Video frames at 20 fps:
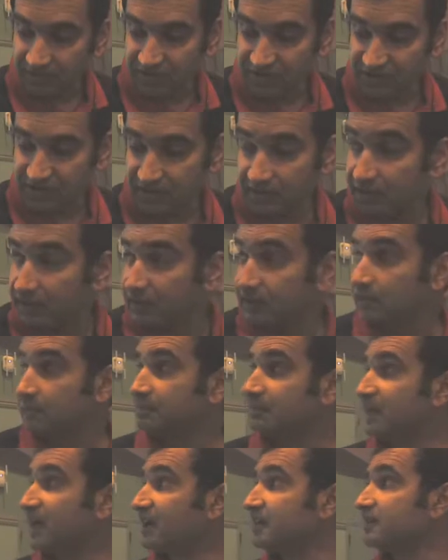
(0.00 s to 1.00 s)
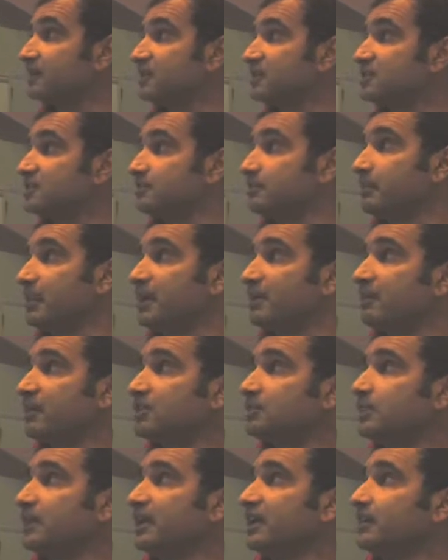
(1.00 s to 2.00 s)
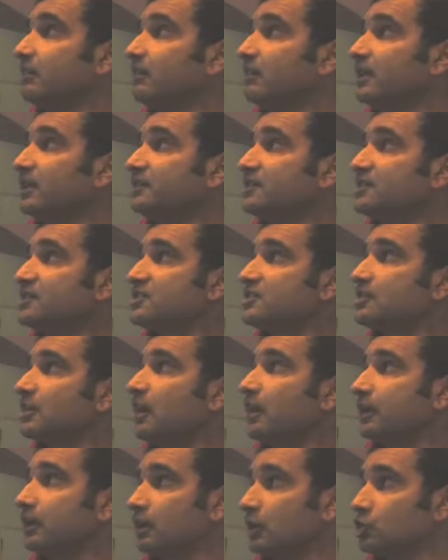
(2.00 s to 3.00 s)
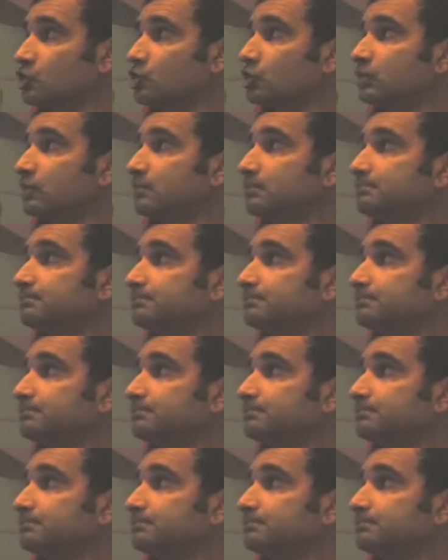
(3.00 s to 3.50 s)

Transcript: this that it's better explained by this architecture.